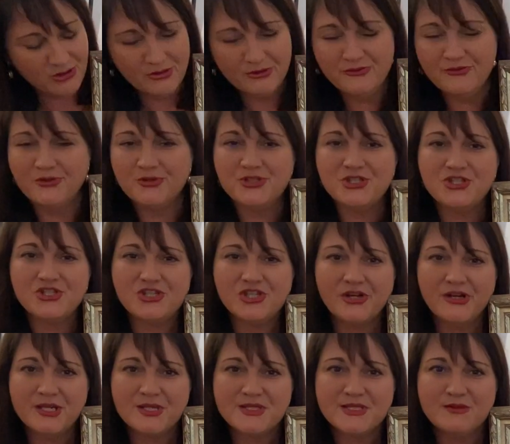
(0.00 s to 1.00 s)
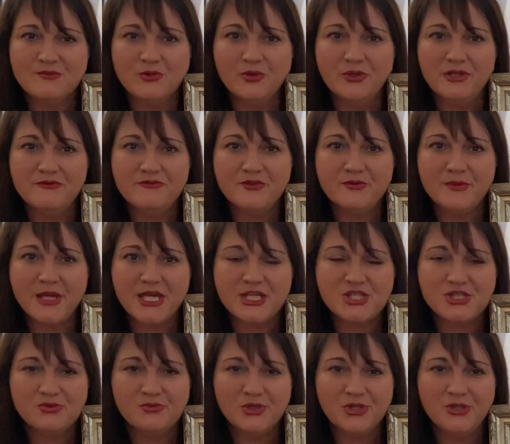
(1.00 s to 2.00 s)
look forward to sharing some more
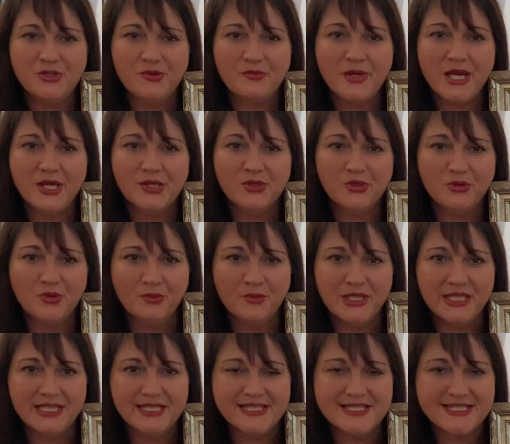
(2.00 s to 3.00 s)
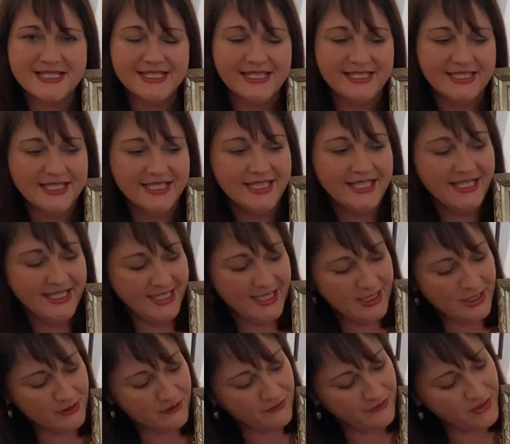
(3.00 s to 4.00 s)
information with you about Norman Lindsay
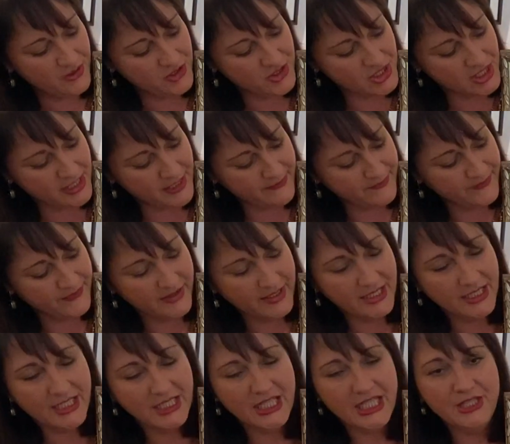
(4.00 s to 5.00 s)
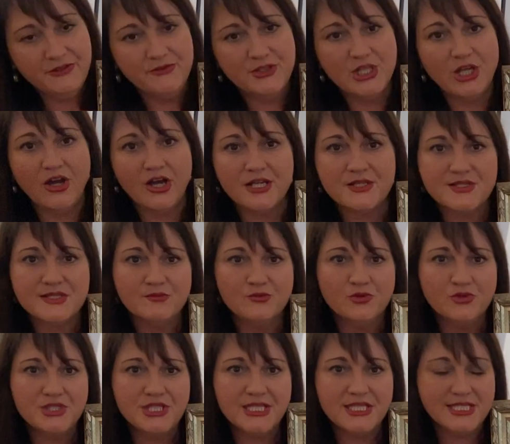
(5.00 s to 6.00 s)
in the future. If you'd like some
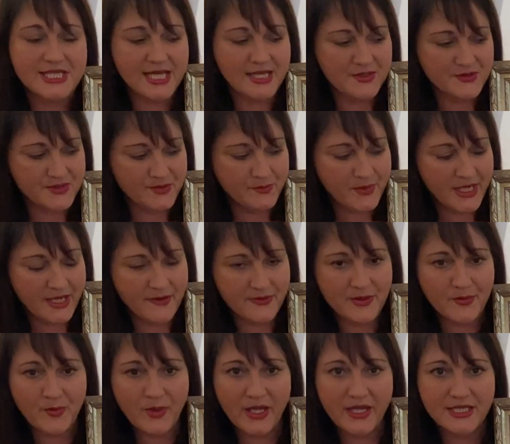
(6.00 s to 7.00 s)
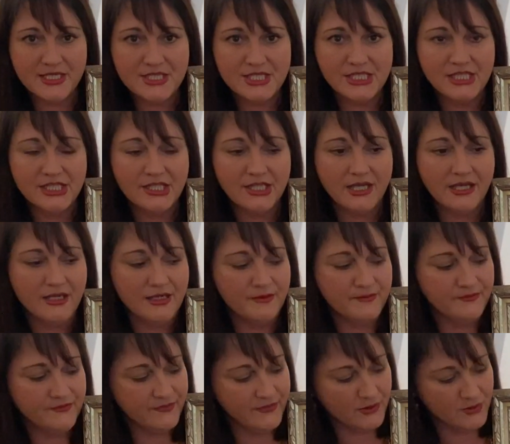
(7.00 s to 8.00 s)
more details about the painting,
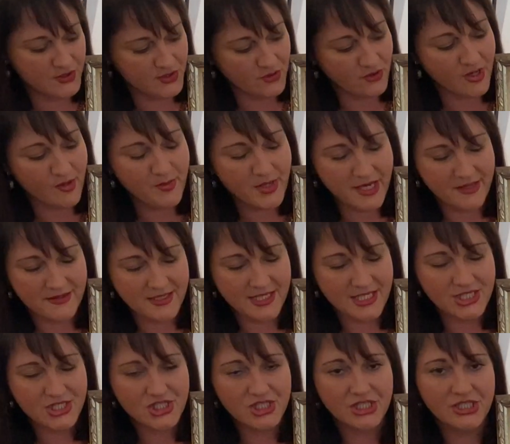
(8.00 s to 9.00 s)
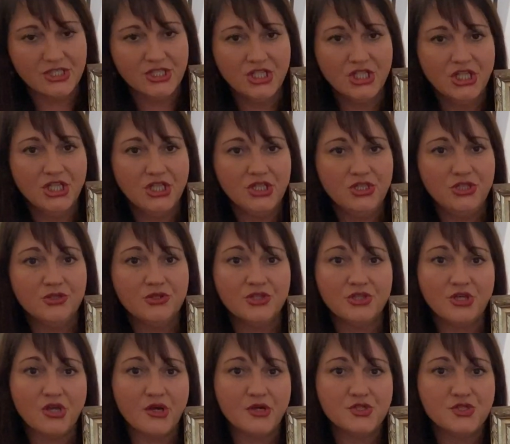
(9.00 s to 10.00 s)
about the etching, you can
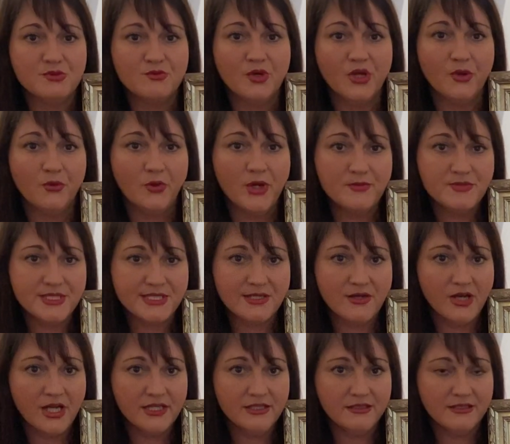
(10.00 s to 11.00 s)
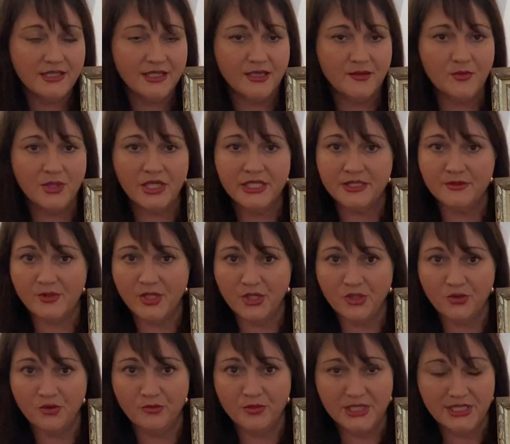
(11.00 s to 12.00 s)
go to my website under my
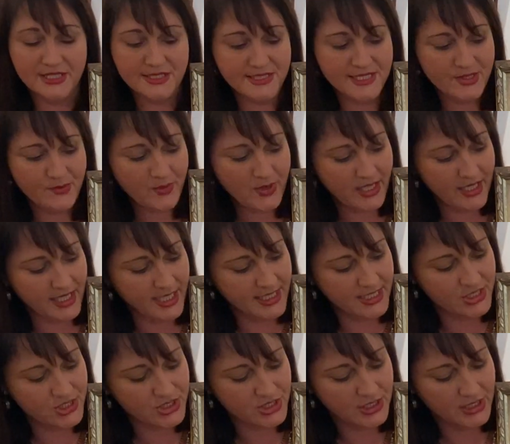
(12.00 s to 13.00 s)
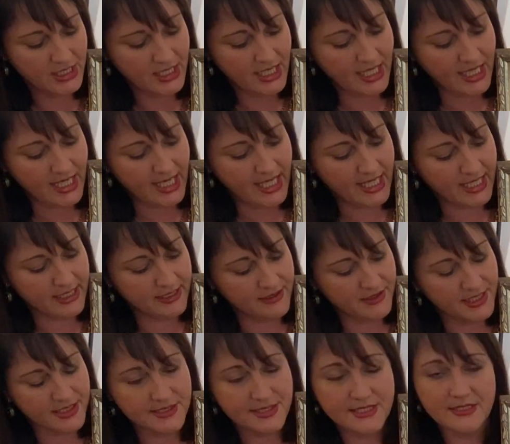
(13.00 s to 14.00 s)
Norman Lindsay page, and
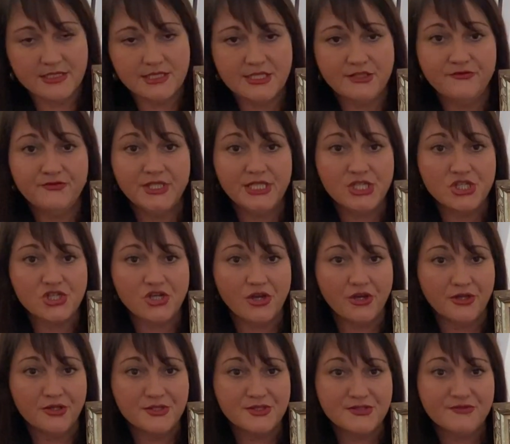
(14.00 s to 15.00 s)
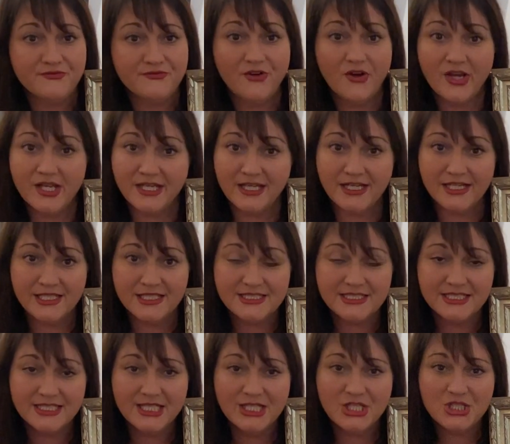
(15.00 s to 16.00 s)
that's
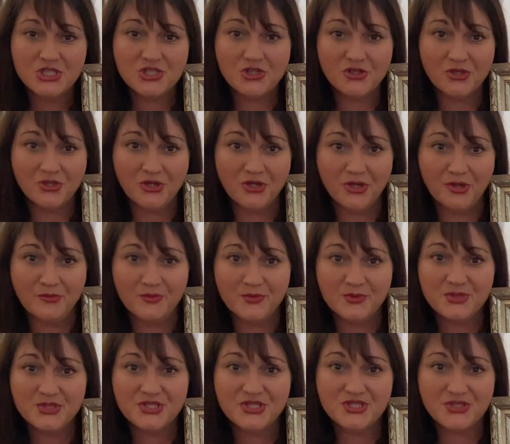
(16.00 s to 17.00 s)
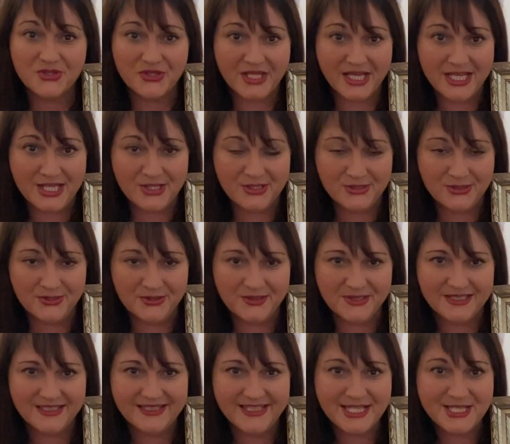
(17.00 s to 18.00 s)
tiffanyjonesfineart.com.au.
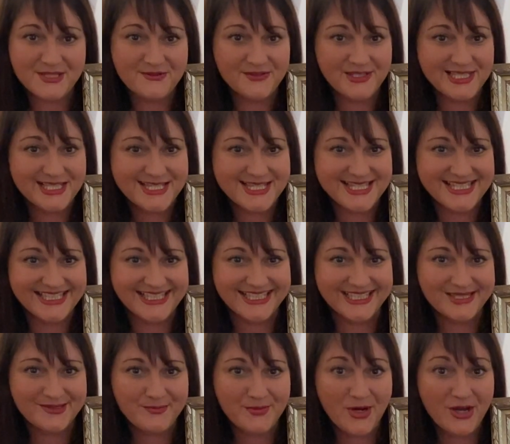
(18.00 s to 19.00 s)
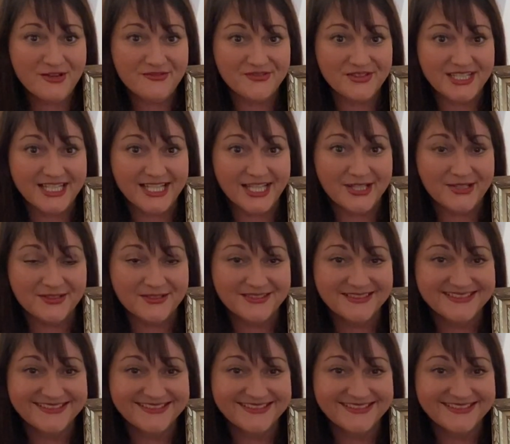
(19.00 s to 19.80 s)
Thanks for listening. Bye for now.